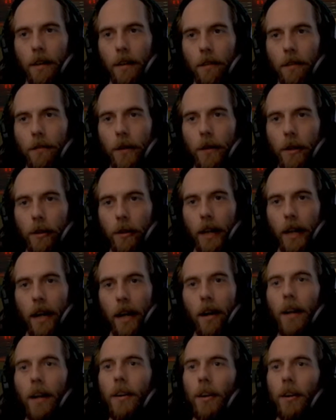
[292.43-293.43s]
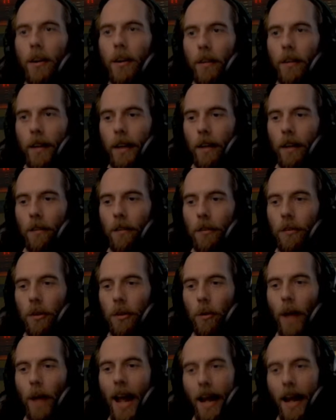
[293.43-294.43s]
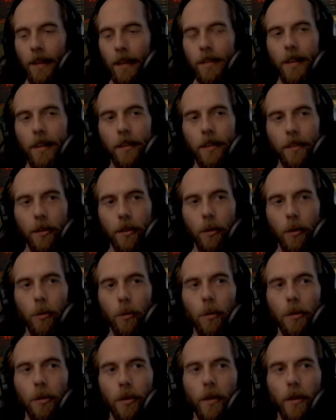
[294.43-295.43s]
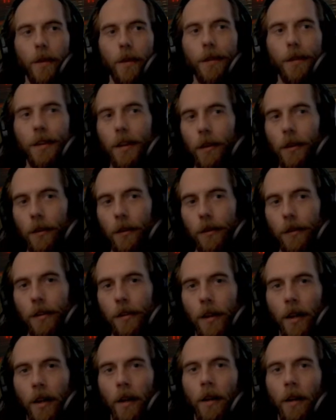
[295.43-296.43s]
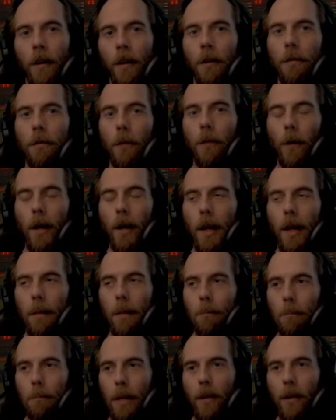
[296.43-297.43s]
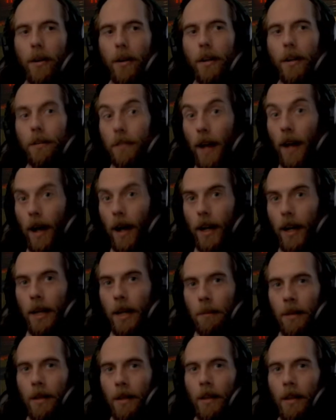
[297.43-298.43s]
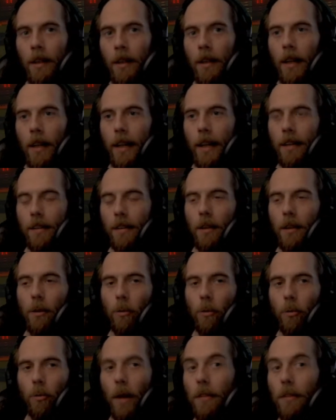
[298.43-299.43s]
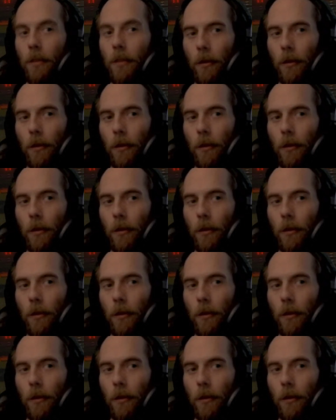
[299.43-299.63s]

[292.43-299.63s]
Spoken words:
your character that gives you access to certain skills for a period of time, like as a rental